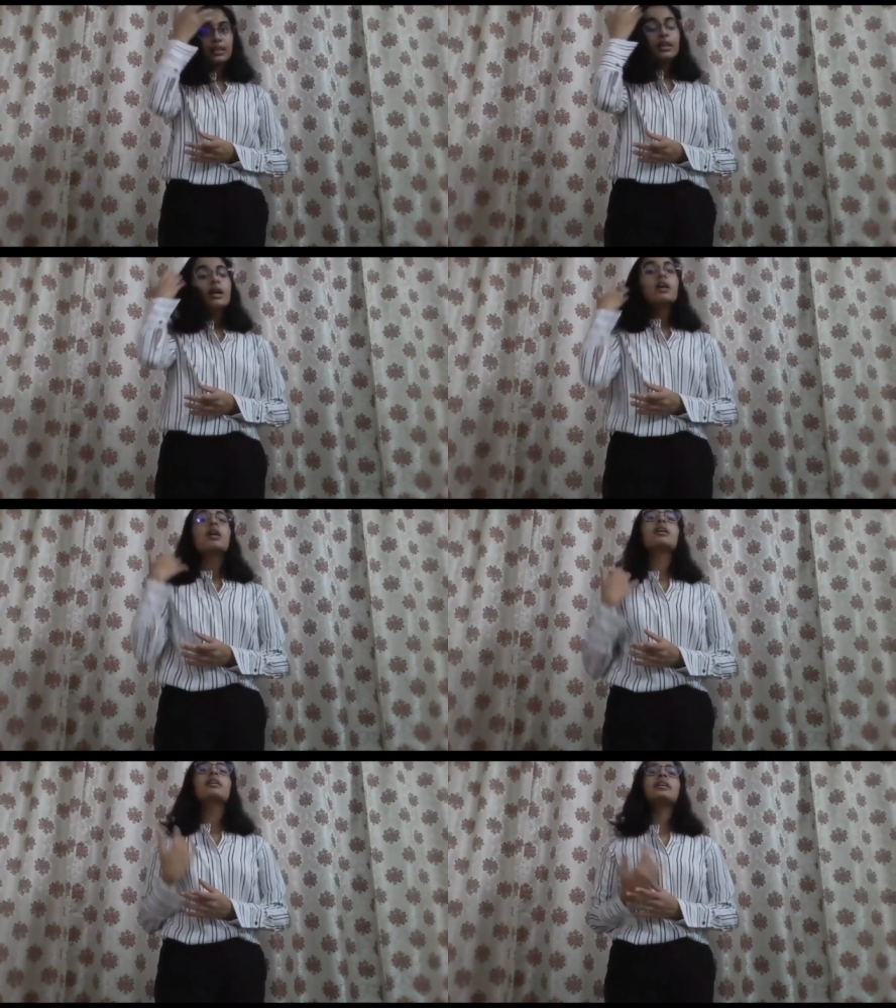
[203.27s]

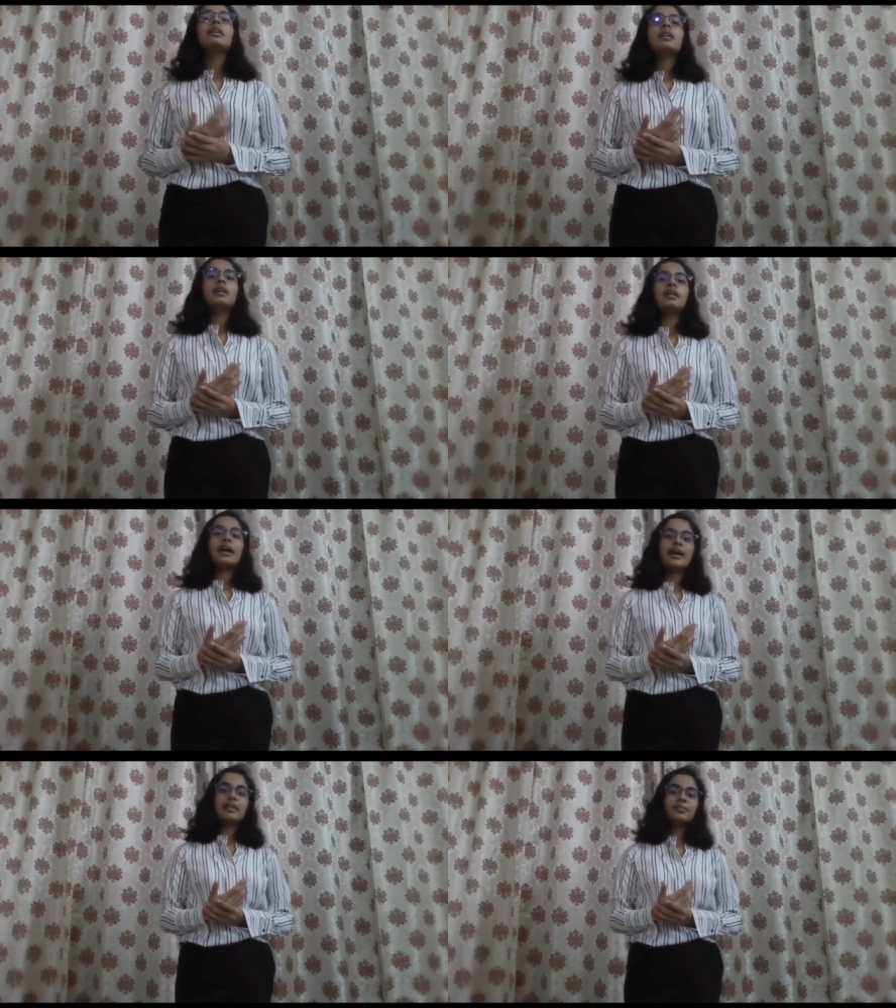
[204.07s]
A guided
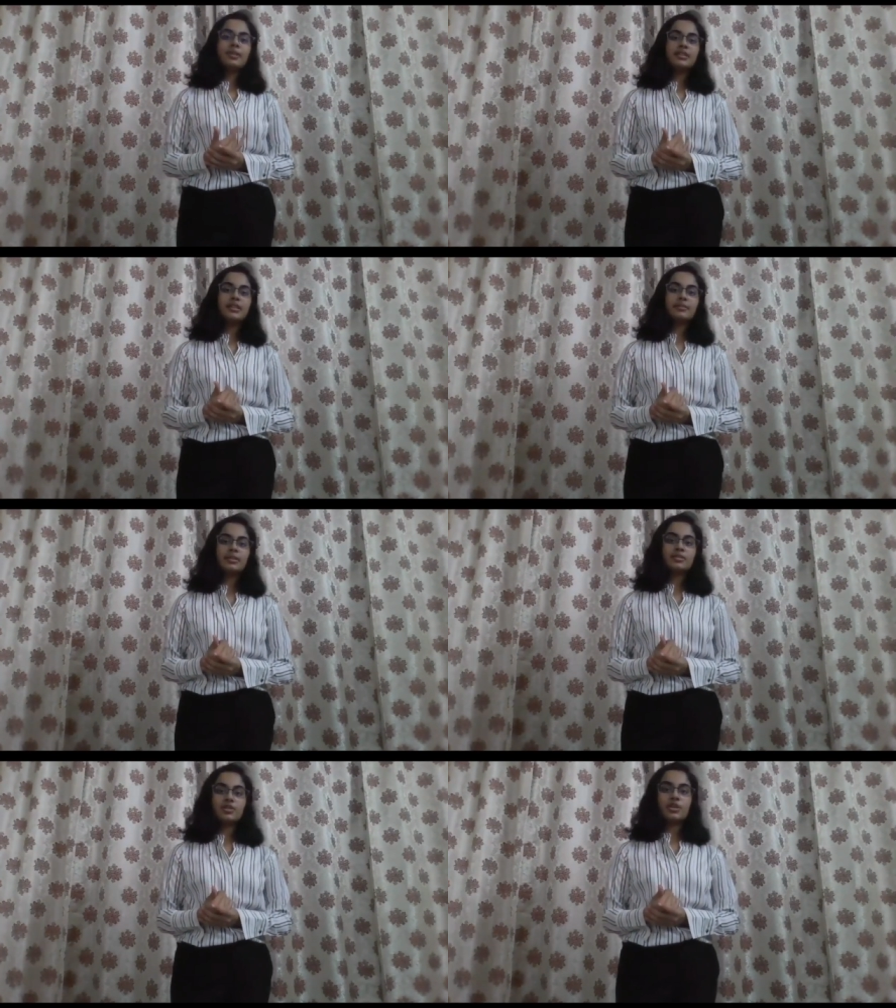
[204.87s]
breathing
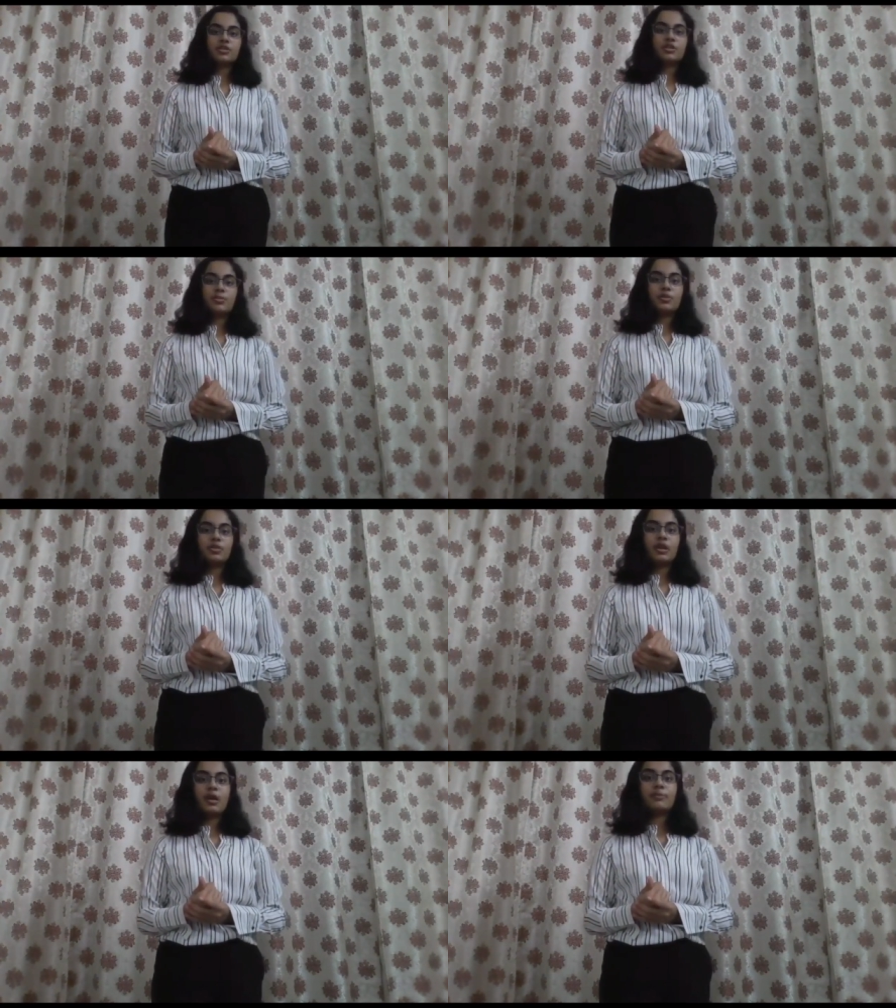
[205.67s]
instruction
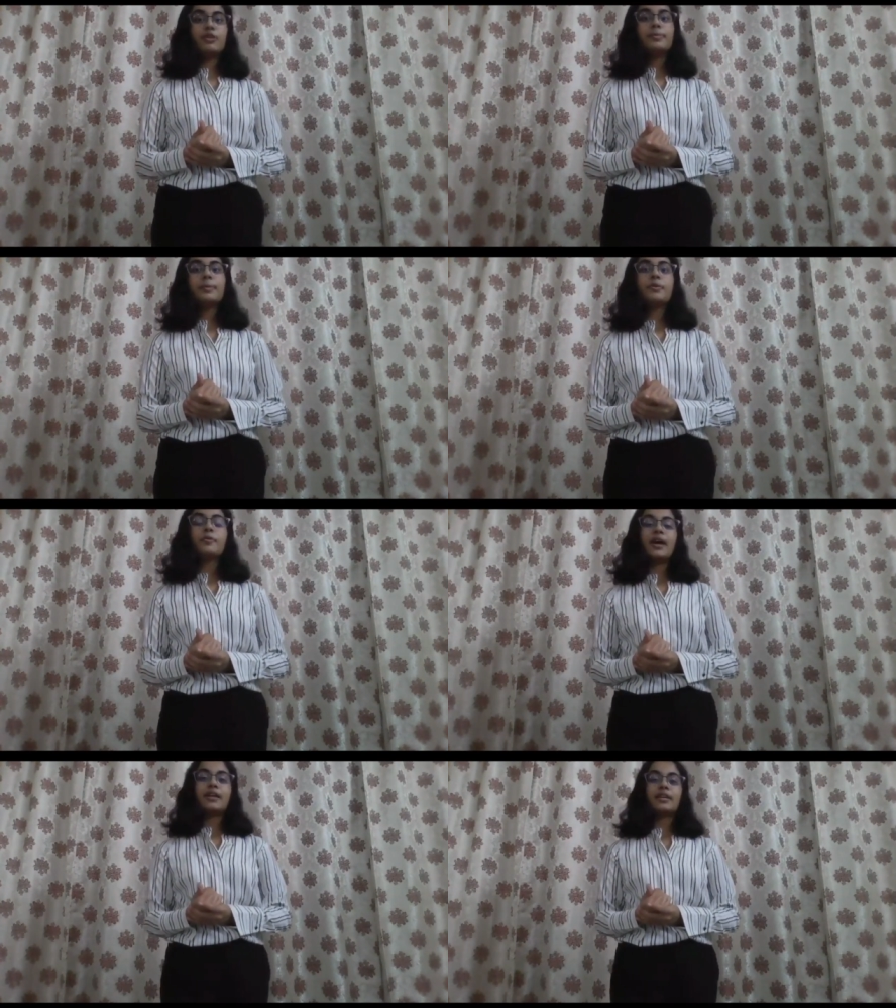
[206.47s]
program will be provided
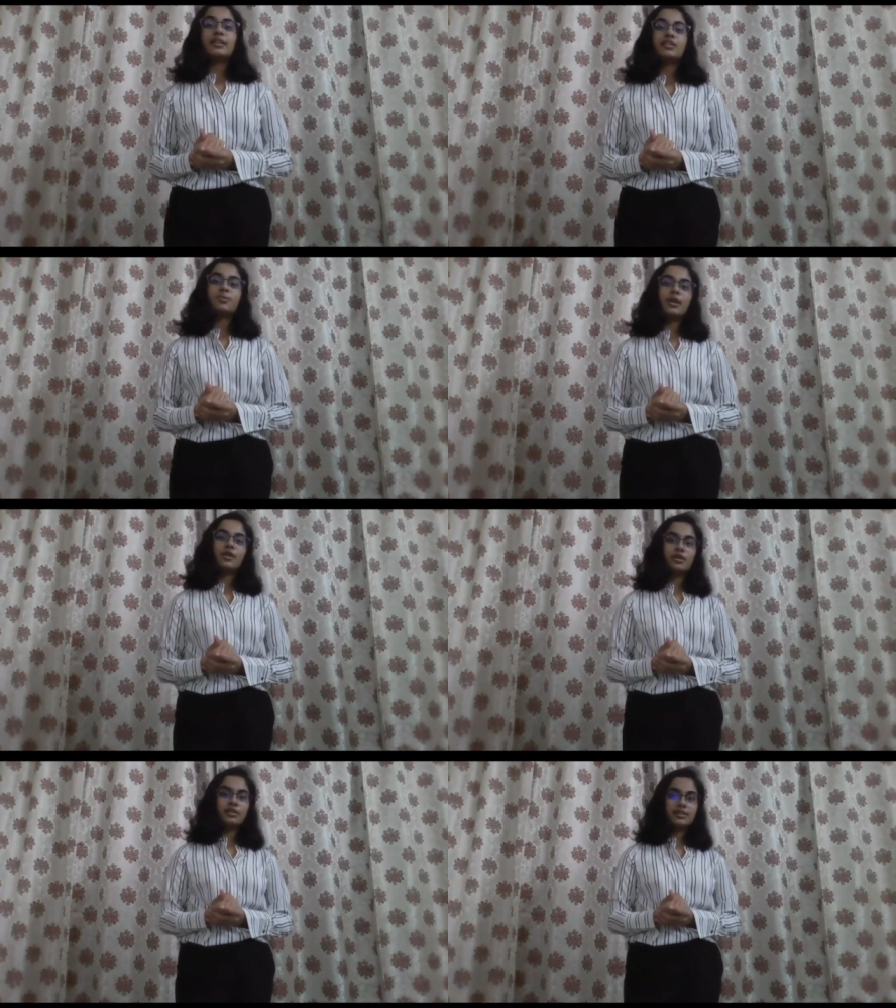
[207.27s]
and displayed on the
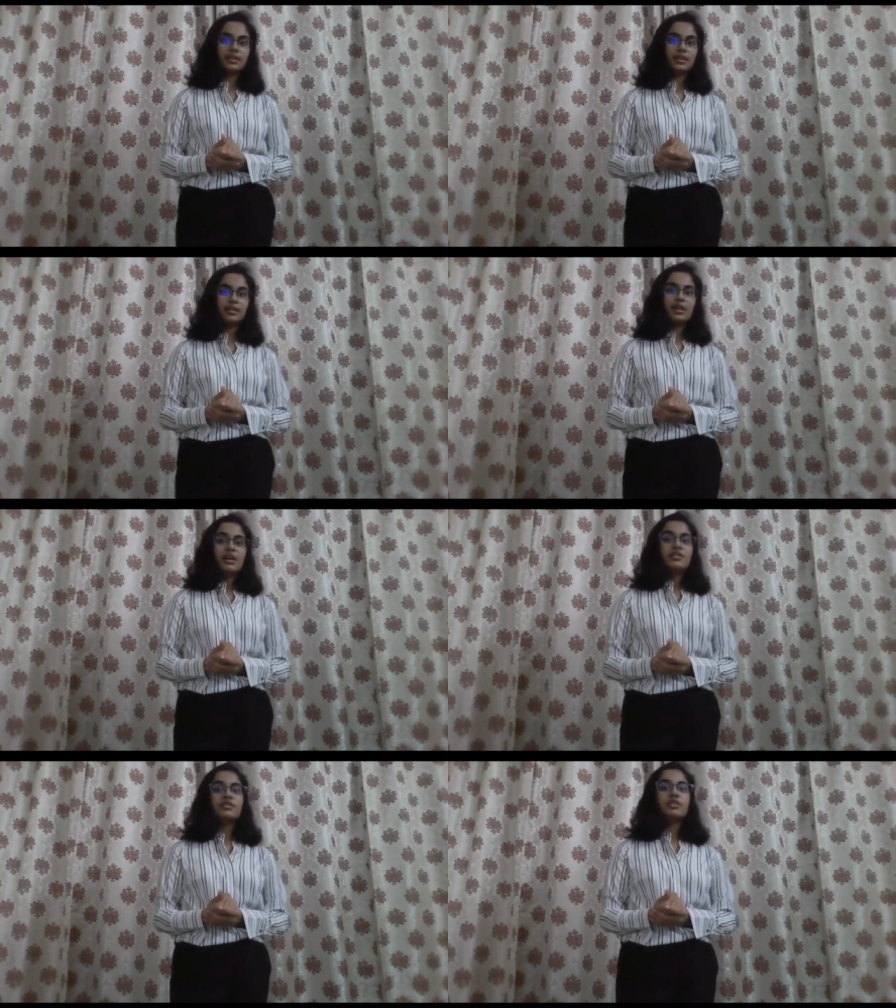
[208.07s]
screen
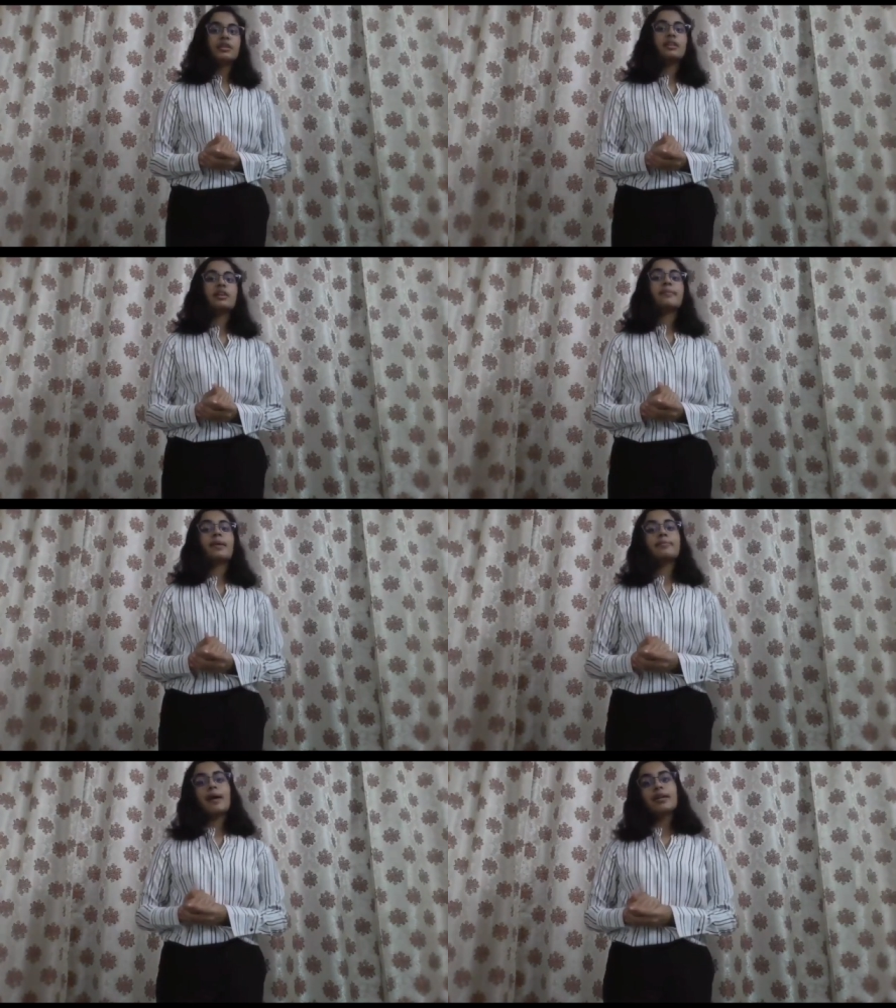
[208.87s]
during a
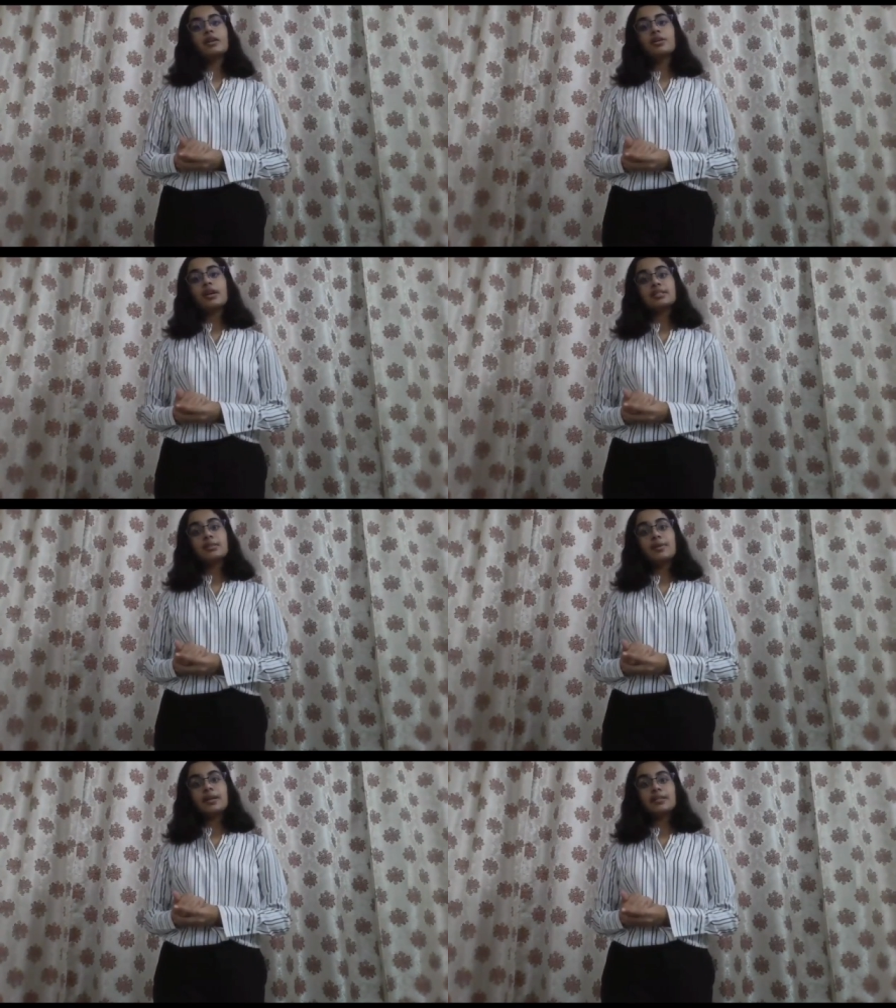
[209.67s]
panic or asthma
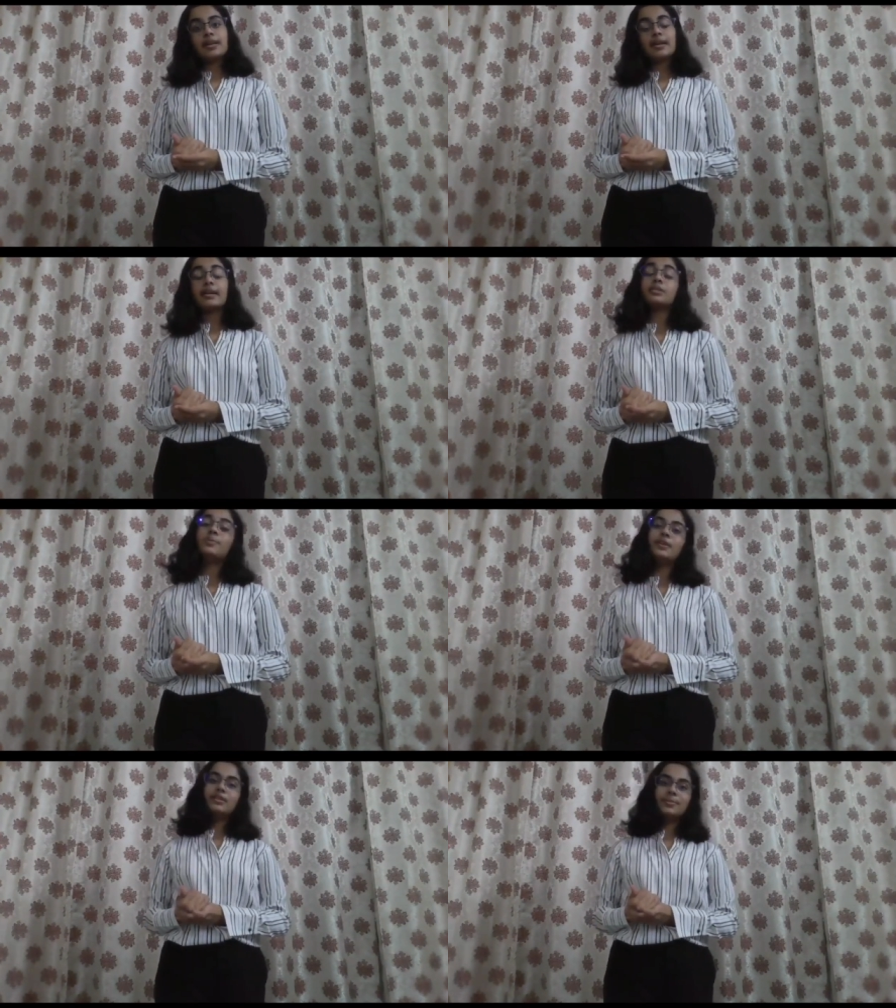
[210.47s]
attack experienced
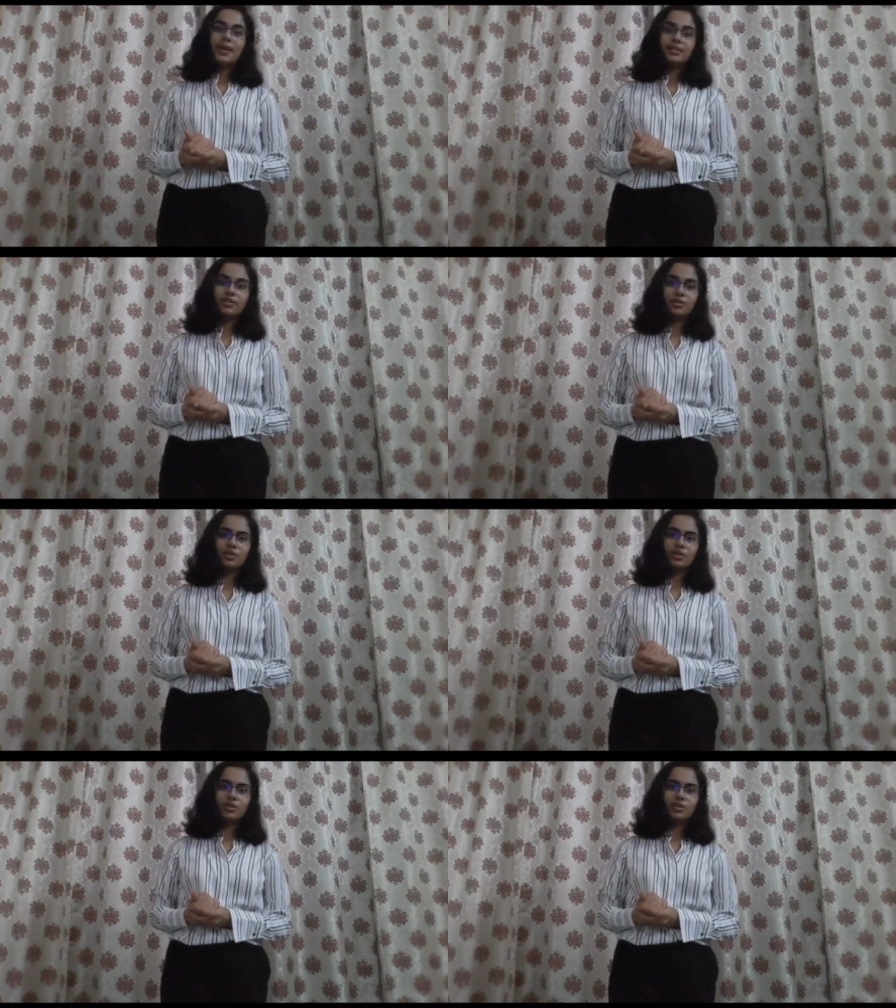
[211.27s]
by the owner.